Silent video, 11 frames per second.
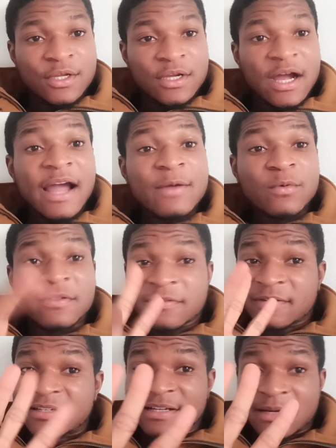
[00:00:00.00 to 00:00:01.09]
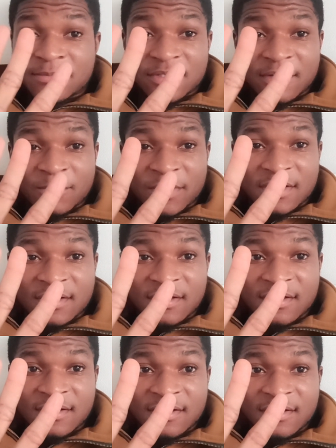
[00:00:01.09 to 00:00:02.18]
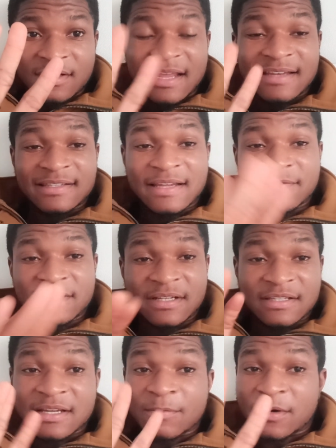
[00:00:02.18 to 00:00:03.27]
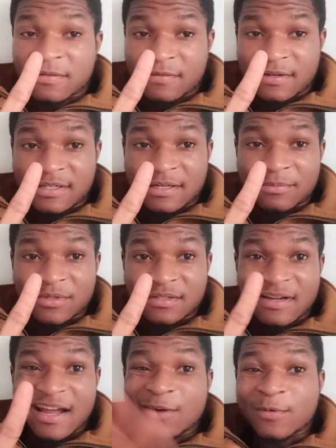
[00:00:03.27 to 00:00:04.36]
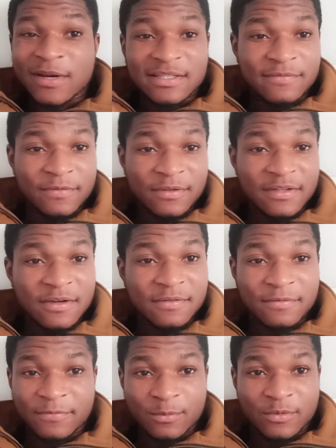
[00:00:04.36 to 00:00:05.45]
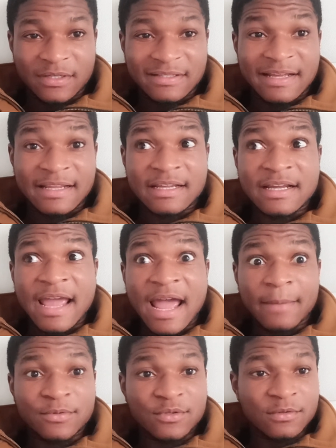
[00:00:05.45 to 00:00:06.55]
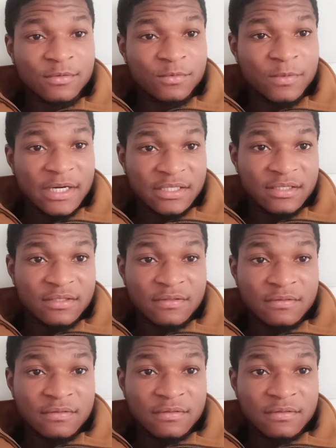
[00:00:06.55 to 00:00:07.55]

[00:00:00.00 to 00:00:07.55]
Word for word: i work three times in a week in seven days i work three times i rest for the other four days like absolute rest